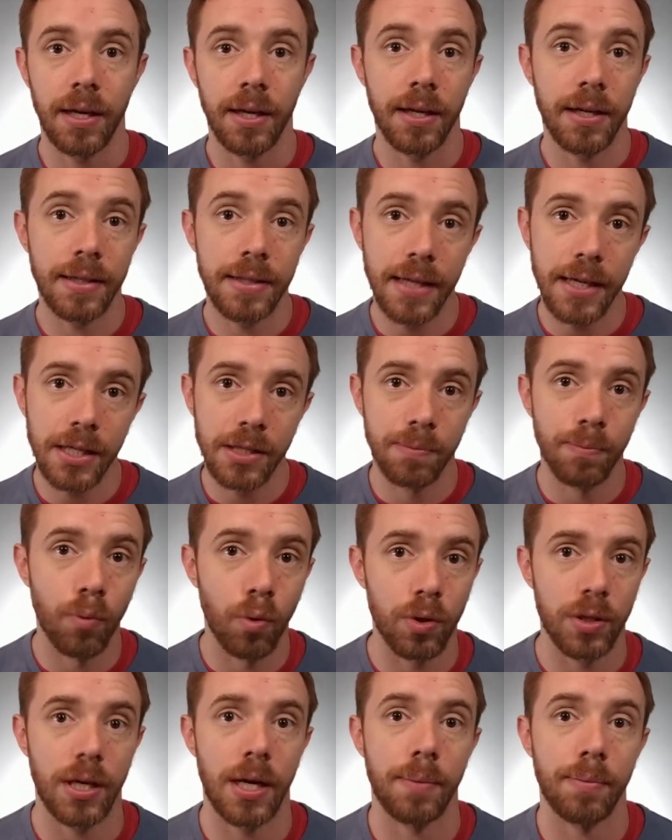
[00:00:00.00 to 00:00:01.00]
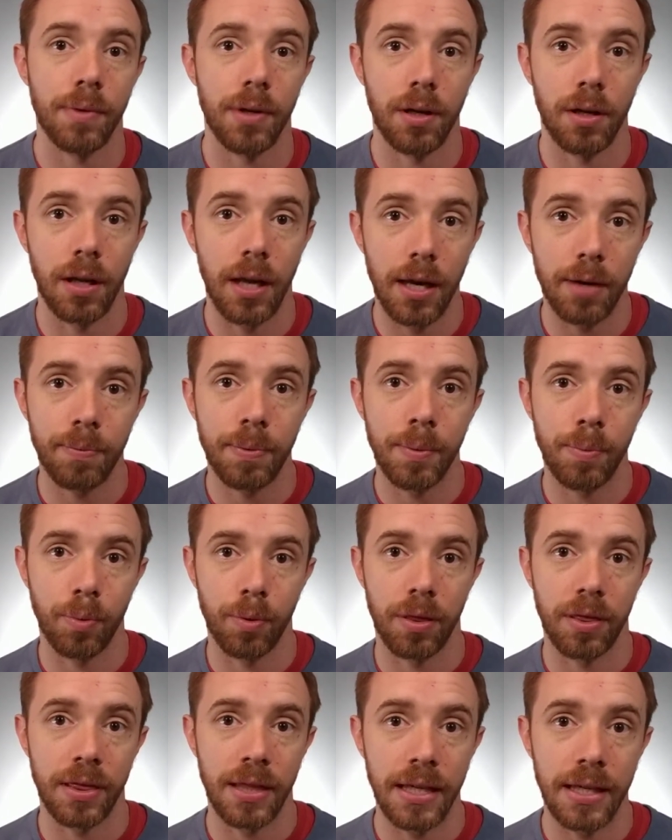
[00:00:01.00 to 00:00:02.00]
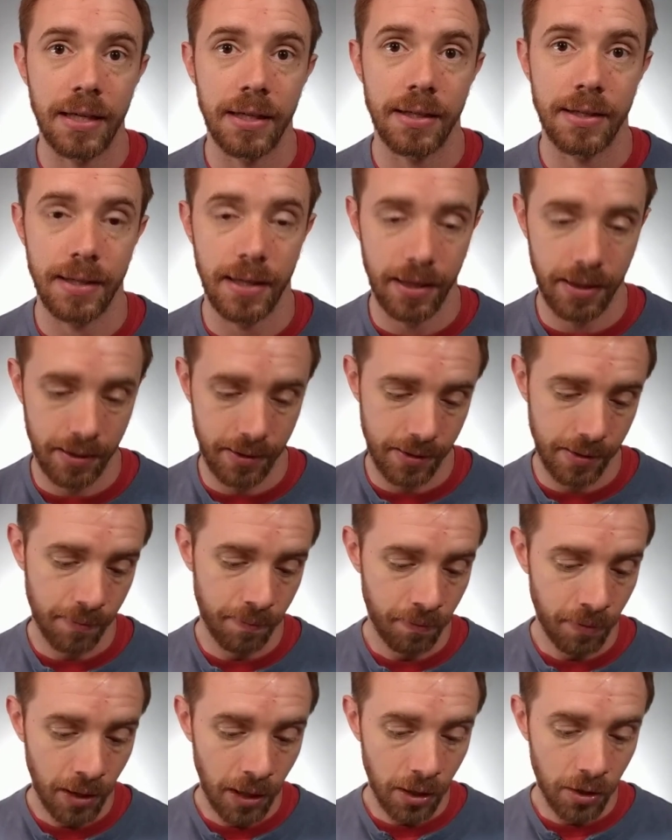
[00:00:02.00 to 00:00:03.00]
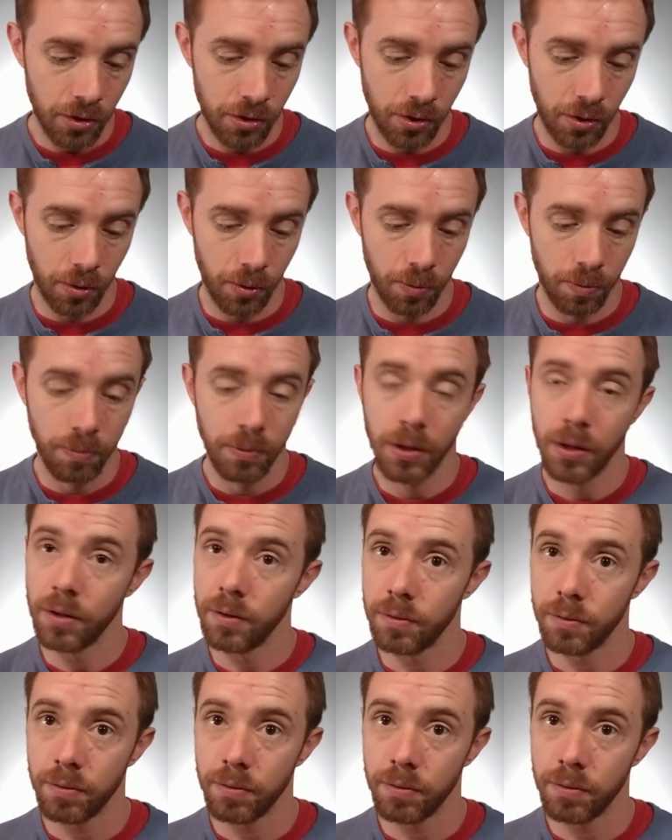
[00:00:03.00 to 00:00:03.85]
And it takes more time than a lot of people think it takes. So